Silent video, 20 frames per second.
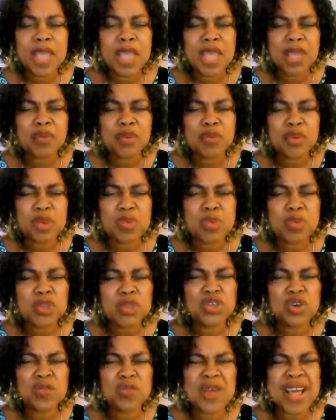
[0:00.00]
He will keep
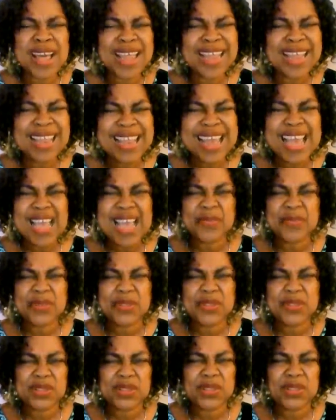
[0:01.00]
watch over our
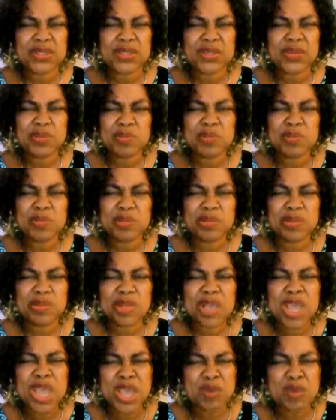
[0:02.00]
lives.
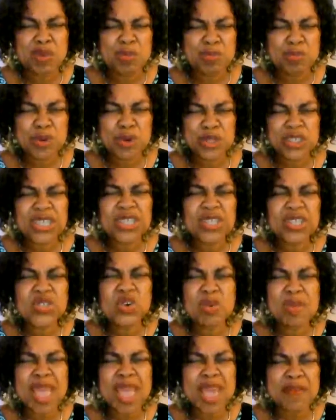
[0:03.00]
He will protect us
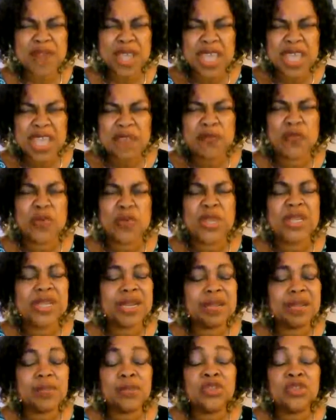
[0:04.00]
from every evil in
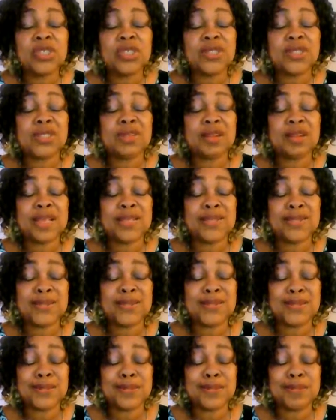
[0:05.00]
the name of Jesus
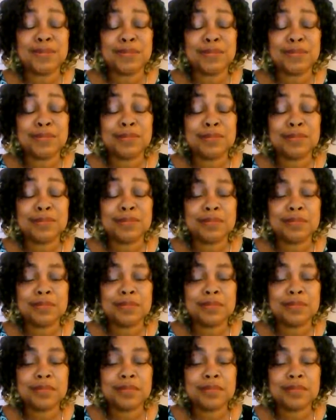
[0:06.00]
Christ.
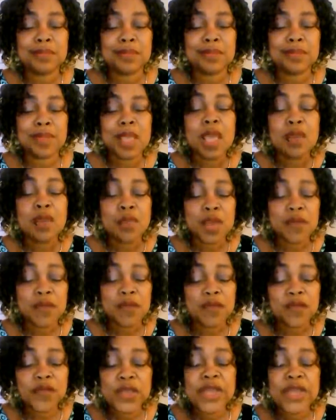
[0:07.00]
We are
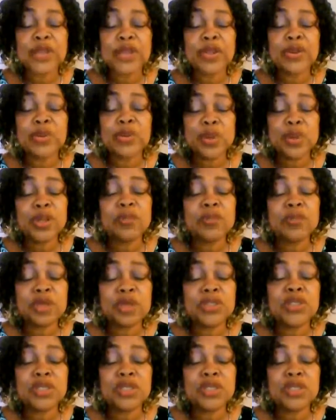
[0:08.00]
feeding on the word of God